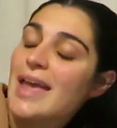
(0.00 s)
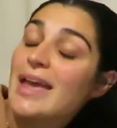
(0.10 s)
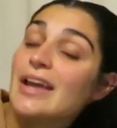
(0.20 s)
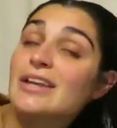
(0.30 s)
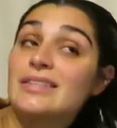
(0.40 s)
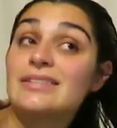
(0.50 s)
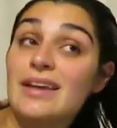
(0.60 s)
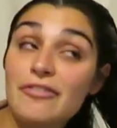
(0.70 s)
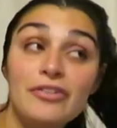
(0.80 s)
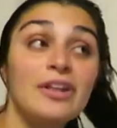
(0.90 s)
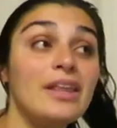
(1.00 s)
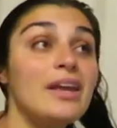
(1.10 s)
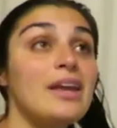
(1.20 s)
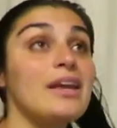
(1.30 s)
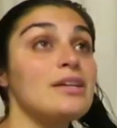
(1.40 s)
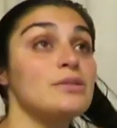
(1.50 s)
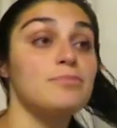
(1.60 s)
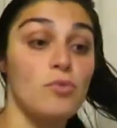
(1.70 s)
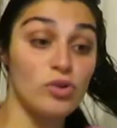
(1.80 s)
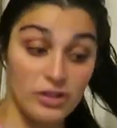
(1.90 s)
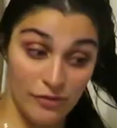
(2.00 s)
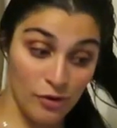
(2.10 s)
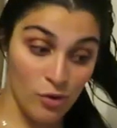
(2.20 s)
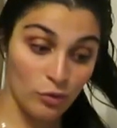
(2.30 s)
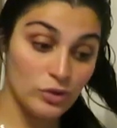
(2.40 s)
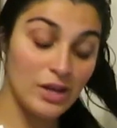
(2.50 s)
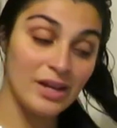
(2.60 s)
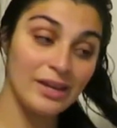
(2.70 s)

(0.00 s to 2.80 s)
and definitely it is more difficult